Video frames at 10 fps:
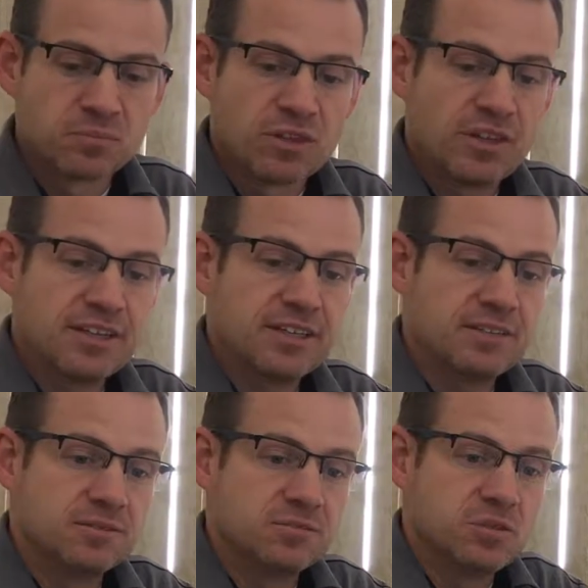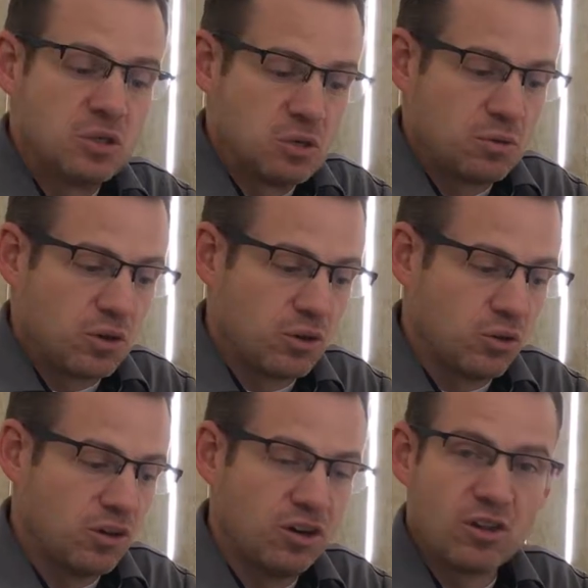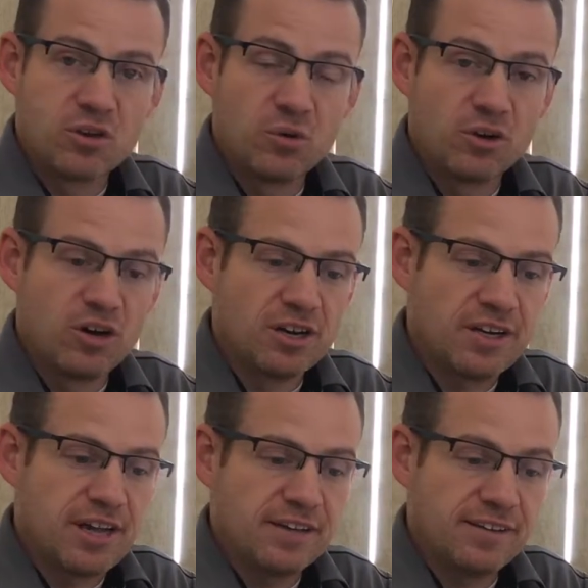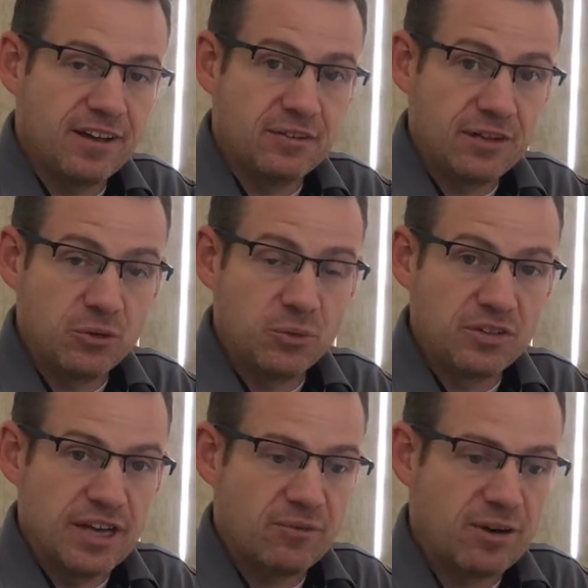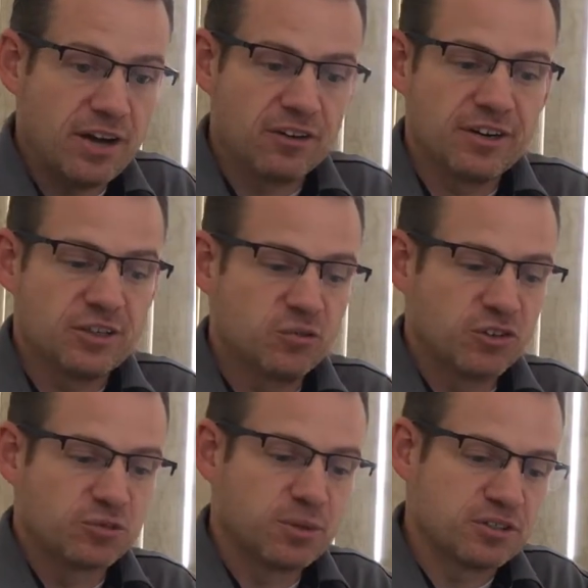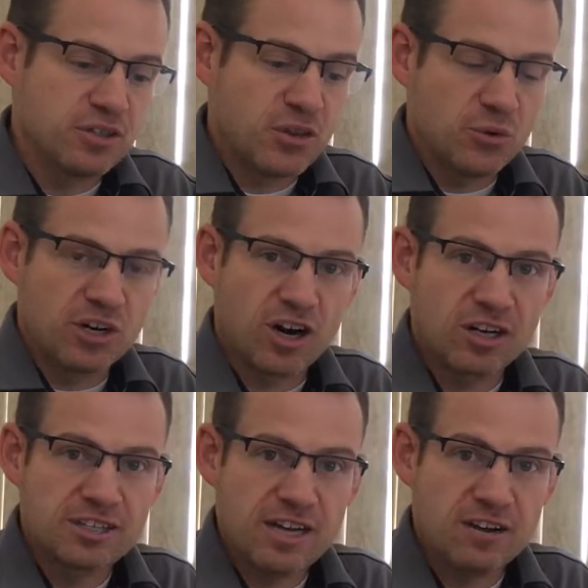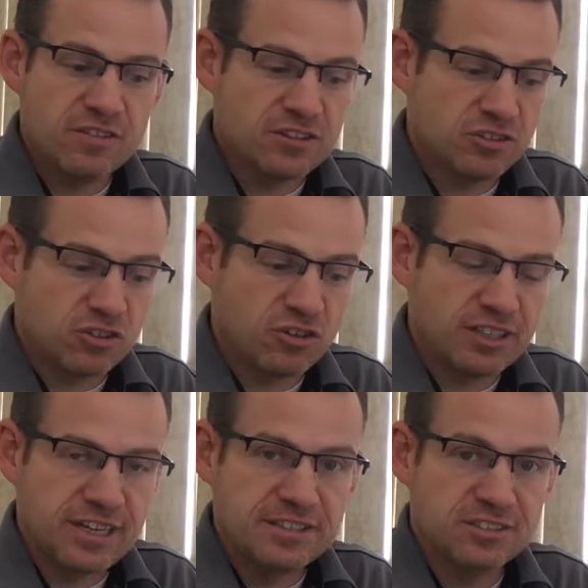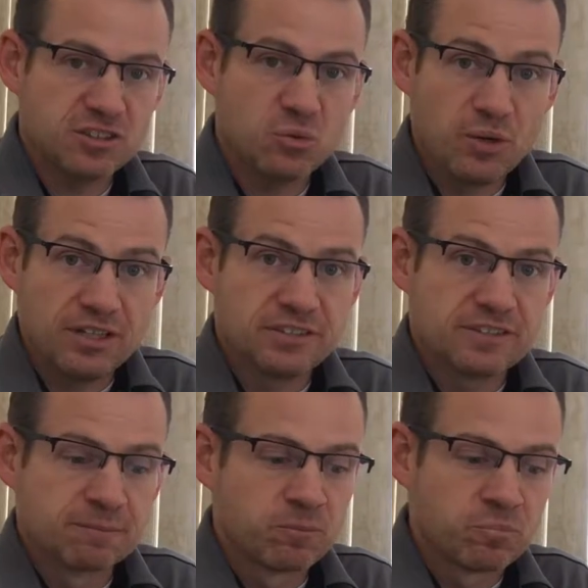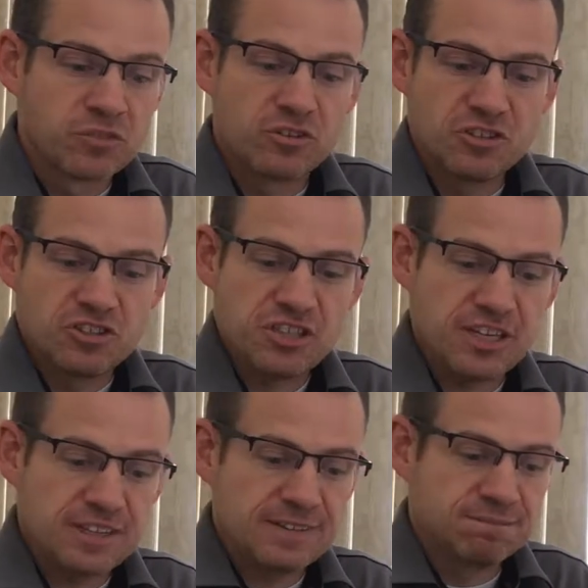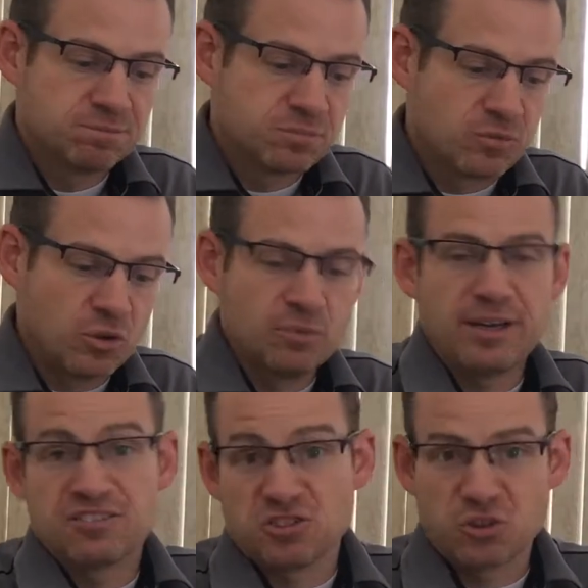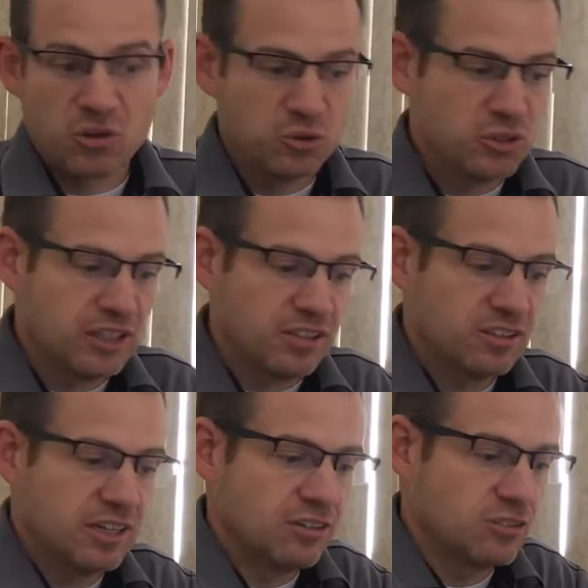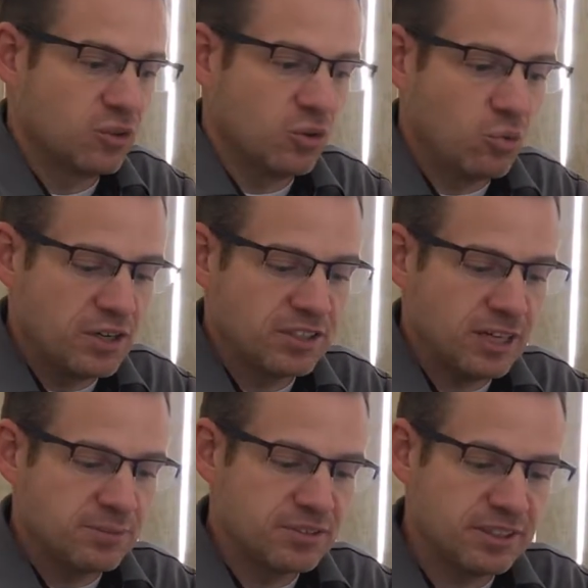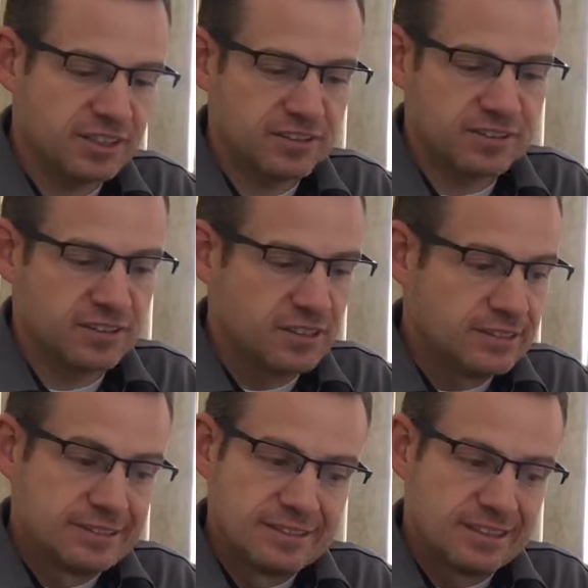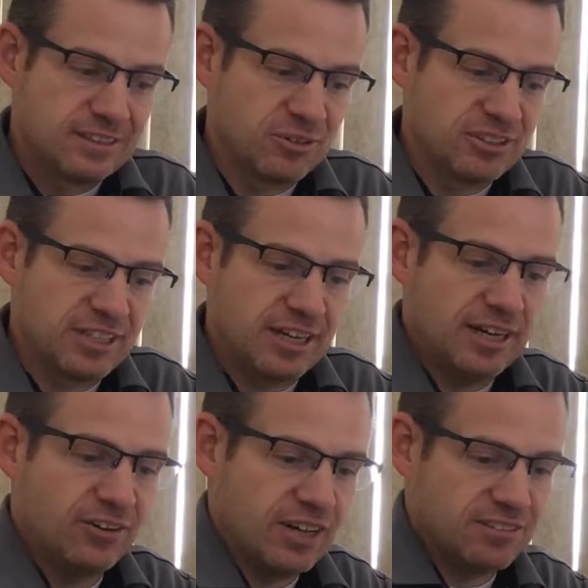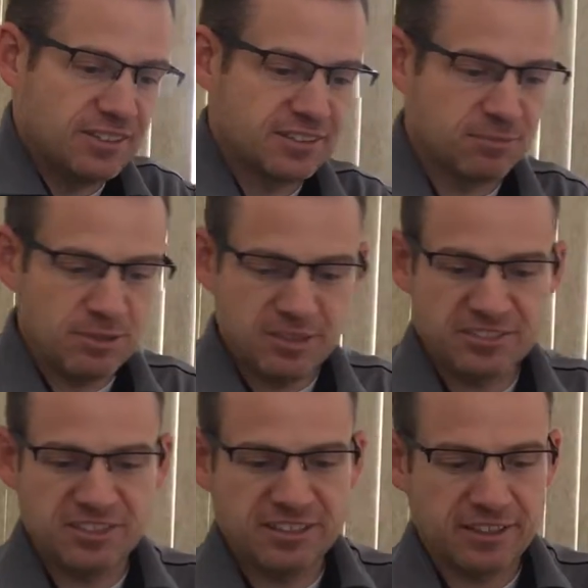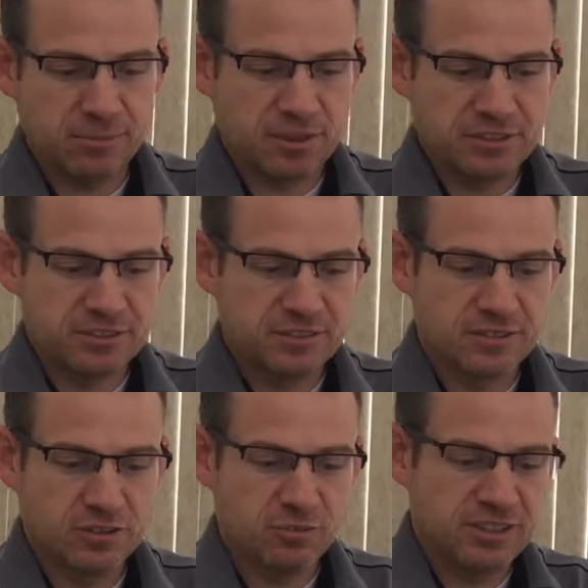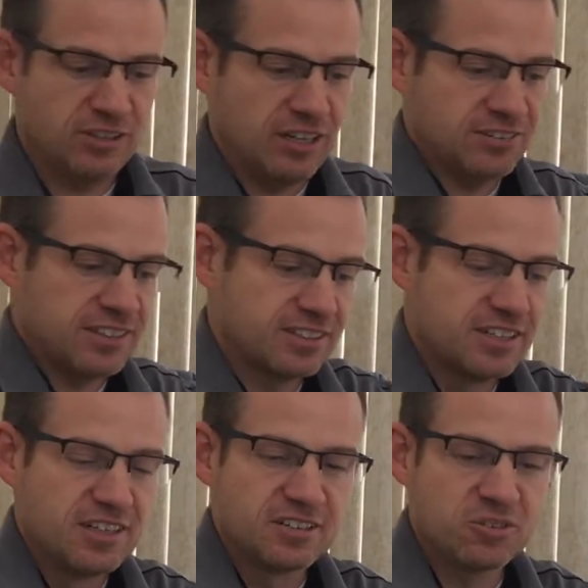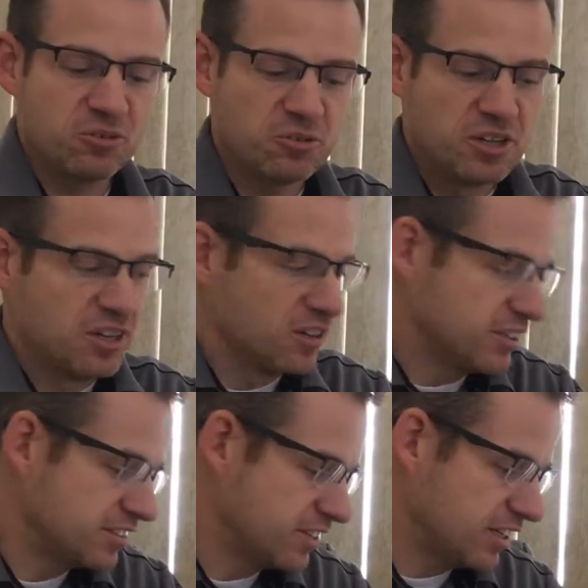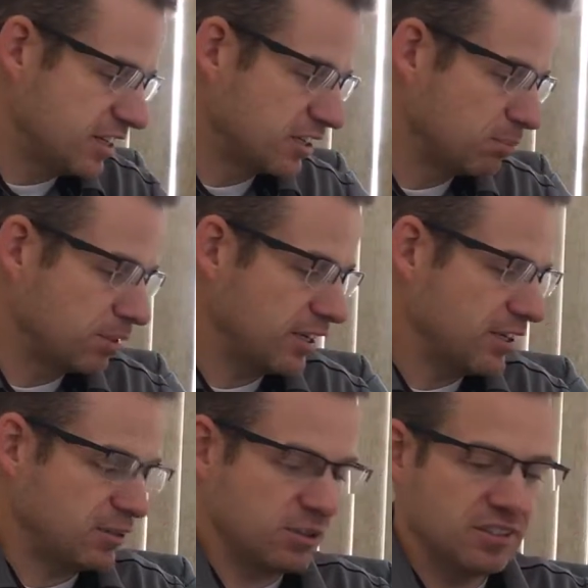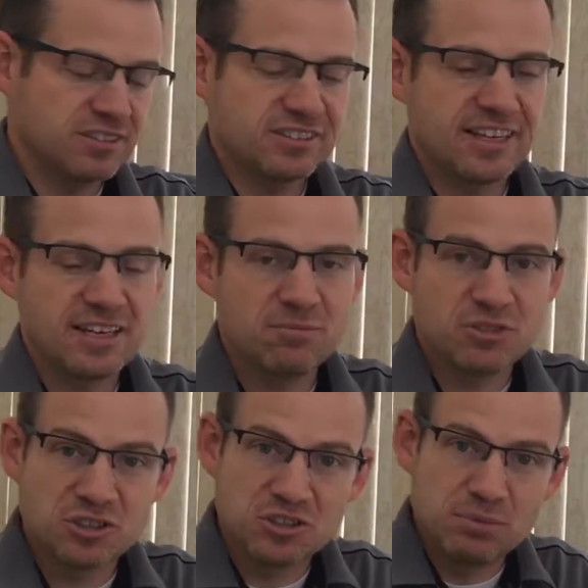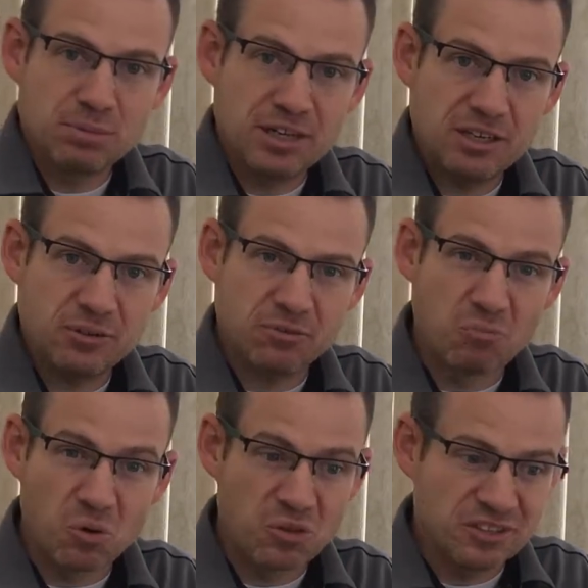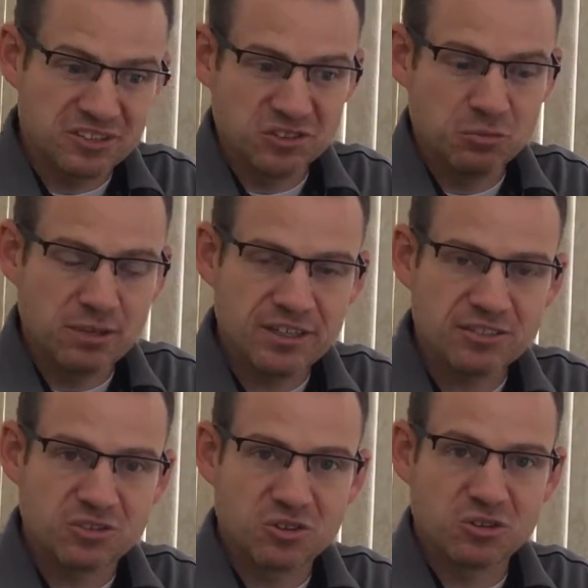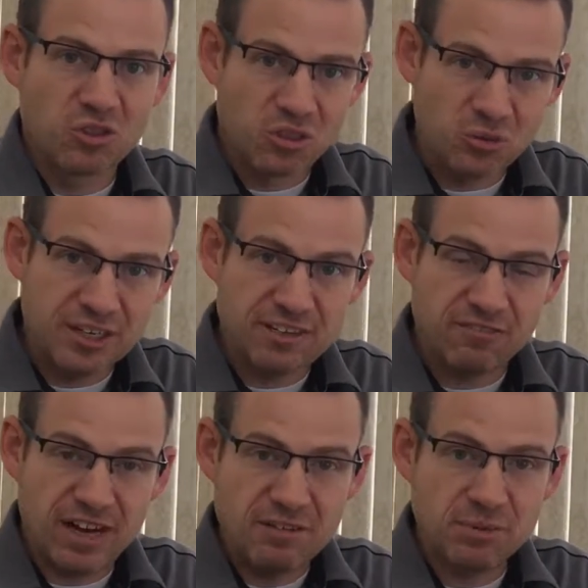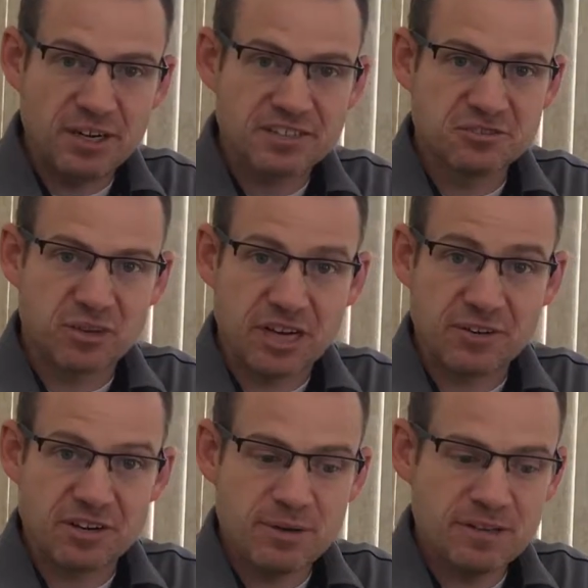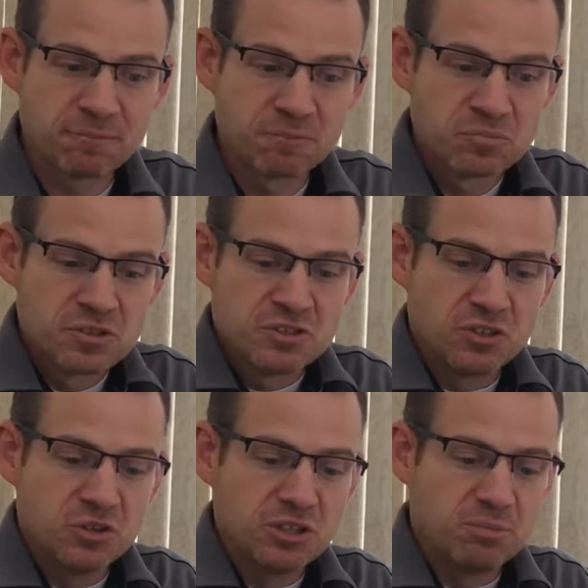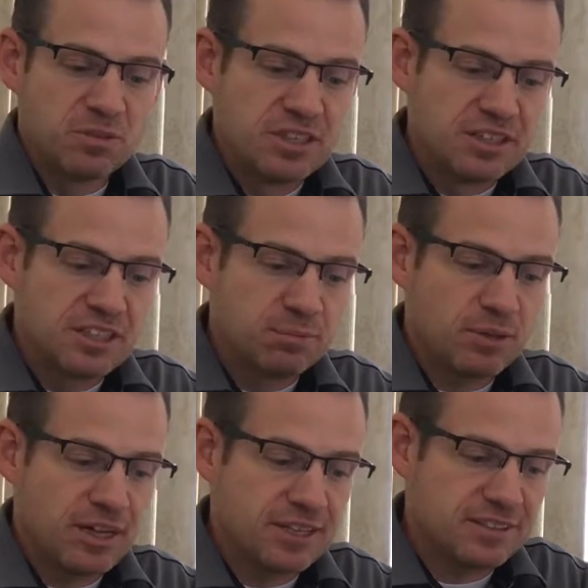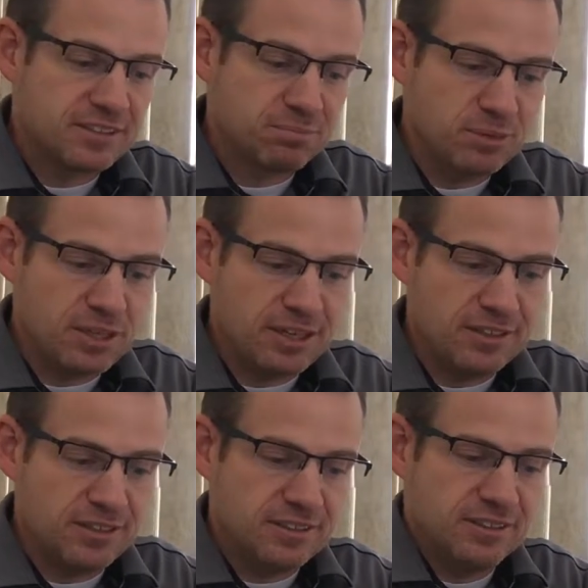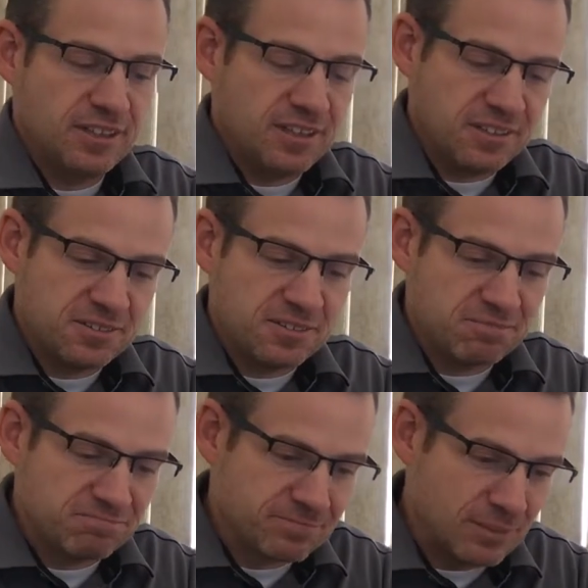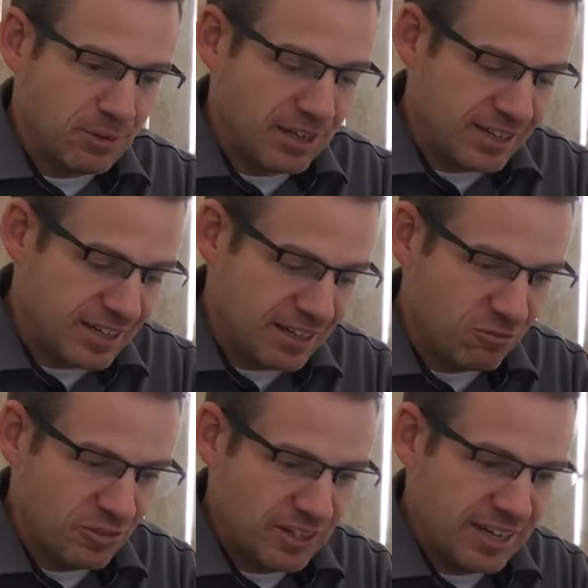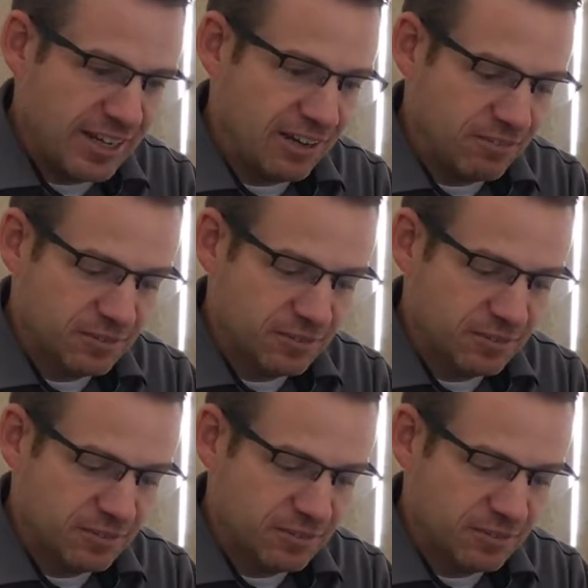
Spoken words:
they can throw it on, and they would win that round, right? First person to throw a card down, that's the correct answer, wins. So you shake, you might have to throw 2 down. So 1 times 6, once again, I don't have 6. Maybe let's check the other person. Nope, you don't have 6. So this is a good player. This game should be played with more than just 2 players. So 3 to 5 players is what I recommend. So you keep playing. Let's play. Come on, I gotta have one that I have.